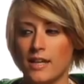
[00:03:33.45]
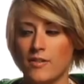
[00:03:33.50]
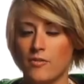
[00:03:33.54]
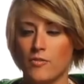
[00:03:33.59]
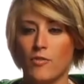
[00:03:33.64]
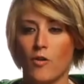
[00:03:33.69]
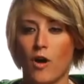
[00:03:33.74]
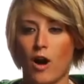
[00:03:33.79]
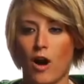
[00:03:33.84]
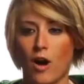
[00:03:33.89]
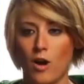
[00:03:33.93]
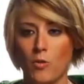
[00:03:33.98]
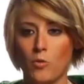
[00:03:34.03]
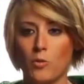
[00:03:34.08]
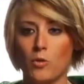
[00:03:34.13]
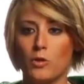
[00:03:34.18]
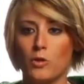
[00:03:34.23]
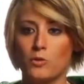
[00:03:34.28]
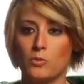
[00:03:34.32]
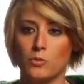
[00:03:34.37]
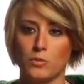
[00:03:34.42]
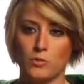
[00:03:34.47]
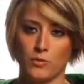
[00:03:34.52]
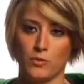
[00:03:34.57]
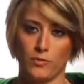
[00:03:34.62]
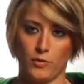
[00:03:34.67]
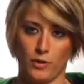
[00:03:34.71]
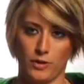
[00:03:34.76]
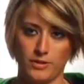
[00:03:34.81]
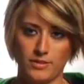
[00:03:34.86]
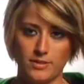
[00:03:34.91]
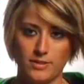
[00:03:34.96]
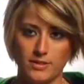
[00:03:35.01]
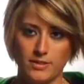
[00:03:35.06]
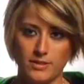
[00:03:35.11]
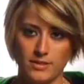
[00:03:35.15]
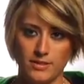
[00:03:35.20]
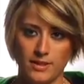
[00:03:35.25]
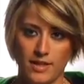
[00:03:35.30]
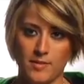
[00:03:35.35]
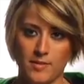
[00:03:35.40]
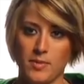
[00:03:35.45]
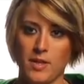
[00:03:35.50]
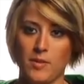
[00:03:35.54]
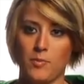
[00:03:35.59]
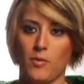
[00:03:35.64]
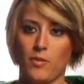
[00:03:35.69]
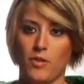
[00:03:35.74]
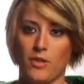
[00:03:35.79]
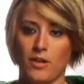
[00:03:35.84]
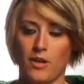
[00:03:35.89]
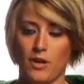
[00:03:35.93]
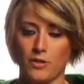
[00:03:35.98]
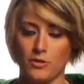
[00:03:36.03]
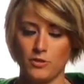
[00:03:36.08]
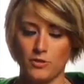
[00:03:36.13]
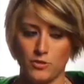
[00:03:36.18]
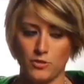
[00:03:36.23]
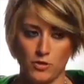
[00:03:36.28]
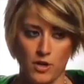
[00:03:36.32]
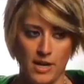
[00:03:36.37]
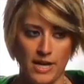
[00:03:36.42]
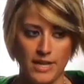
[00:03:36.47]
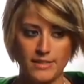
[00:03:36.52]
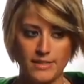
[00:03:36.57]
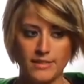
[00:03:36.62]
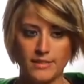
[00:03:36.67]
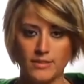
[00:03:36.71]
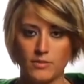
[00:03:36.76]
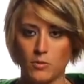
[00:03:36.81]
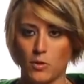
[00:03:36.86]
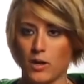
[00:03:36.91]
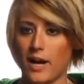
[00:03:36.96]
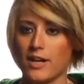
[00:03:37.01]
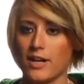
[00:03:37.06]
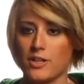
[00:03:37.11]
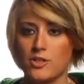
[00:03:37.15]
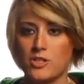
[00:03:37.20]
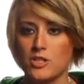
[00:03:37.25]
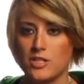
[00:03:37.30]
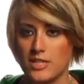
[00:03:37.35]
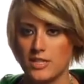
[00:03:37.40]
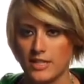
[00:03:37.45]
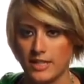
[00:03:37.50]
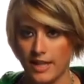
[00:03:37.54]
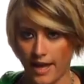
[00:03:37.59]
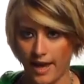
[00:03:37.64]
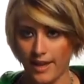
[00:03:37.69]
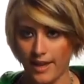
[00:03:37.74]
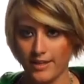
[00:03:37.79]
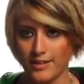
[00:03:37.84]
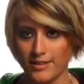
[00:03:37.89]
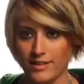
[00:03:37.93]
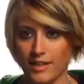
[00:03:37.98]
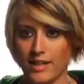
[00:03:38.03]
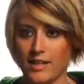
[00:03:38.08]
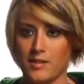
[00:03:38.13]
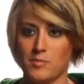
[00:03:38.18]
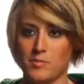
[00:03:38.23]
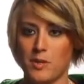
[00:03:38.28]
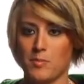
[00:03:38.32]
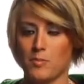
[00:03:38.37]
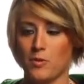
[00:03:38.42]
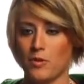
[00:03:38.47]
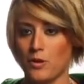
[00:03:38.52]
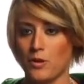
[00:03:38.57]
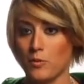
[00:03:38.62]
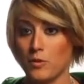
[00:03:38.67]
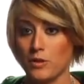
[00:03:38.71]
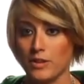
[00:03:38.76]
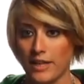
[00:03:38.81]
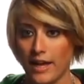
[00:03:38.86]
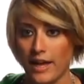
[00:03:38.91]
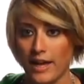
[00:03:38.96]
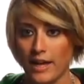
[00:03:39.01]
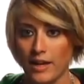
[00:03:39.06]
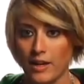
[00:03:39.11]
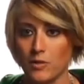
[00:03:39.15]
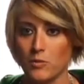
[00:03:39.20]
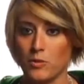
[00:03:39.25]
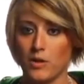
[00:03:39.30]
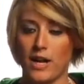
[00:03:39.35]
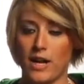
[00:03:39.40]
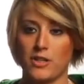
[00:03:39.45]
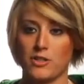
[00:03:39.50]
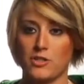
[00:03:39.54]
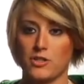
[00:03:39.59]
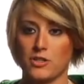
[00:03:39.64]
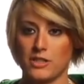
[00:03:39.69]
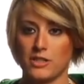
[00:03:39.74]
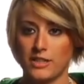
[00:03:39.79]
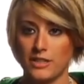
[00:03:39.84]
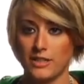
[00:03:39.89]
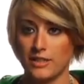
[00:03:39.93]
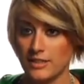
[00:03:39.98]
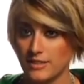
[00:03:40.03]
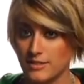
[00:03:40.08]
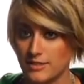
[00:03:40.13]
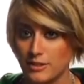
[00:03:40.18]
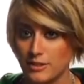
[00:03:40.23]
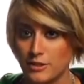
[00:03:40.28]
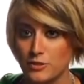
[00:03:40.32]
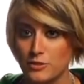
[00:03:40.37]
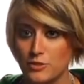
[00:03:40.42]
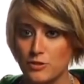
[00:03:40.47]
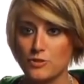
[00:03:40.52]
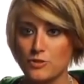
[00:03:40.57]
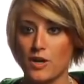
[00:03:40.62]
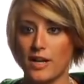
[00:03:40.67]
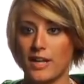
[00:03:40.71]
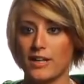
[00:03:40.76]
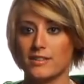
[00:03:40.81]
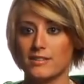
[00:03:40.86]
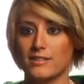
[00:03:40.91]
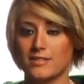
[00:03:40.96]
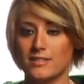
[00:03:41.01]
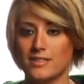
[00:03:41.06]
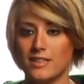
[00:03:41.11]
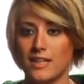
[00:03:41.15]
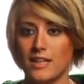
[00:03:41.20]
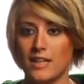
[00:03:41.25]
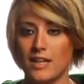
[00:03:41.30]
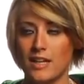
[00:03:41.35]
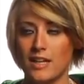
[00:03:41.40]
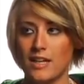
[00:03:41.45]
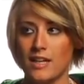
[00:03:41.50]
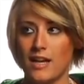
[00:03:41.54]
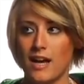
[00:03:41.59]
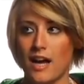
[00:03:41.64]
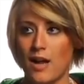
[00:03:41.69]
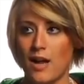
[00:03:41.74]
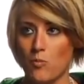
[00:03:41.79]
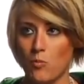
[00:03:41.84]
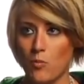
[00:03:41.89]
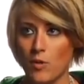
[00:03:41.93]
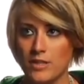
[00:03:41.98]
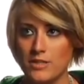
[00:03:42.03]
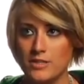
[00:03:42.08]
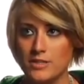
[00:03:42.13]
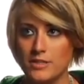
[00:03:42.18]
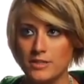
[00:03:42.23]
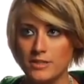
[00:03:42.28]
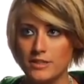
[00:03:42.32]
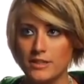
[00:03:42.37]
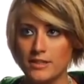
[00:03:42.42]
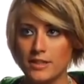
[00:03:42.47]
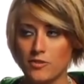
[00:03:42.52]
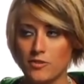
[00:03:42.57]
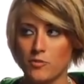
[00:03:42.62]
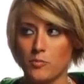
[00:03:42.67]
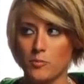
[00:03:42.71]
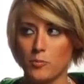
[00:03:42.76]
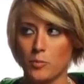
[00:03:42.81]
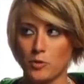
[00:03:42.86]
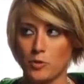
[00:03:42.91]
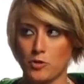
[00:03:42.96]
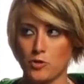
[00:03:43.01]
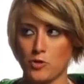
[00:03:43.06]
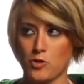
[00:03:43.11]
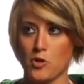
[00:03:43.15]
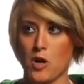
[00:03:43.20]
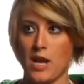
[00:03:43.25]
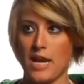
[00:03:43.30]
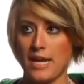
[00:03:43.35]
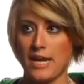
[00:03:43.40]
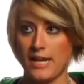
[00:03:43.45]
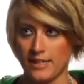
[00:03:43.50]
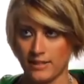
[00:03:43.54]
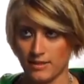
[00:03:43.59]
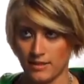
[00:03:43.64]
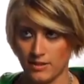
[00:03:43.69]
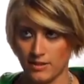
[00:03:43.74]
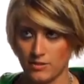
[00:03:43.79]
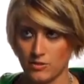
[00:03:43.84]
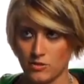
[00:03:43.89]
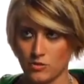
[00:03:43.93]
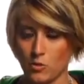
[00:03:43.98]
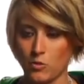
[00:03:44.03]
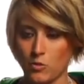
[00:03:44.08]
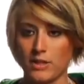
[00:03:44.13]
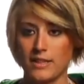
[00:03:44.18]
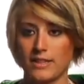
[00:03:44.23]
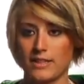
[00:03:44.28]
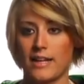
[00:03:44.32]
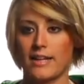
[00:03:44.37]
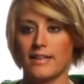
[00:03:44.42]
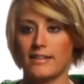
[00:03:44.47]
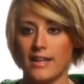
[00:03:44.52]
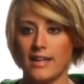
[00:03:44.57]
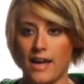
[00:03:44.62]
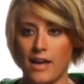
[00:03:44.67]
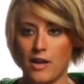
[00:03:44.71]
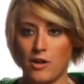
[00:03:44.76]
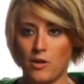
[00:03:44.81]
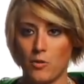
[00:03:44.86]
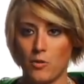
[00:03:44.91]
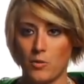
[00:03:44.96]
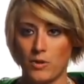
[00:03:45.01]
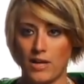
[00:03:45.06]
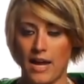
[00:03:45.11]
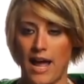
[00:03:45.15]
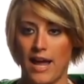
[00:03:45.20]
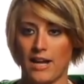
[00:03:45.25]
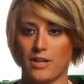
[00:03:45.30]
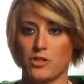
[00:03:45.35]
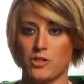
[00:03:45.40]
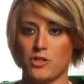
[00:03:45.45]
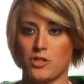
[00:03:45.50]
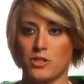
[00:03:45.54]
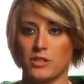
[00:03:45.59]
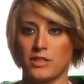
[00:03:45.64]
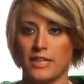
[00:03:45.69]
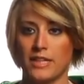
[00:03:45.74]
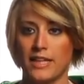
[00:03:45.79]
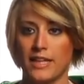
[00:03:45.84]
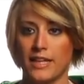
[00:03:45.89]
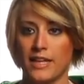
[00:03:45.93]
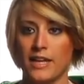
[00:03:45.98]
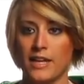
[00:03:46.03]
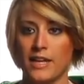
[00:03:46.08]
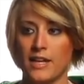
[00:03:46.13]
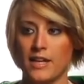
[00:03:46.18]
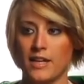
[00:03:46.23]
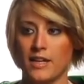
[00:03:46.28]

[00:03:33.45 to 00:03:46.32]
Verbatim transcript: If our world was reversed and people that are straight were actually gay, and people that were gay were actually considered straight, I wonder if portraying a story like that would actually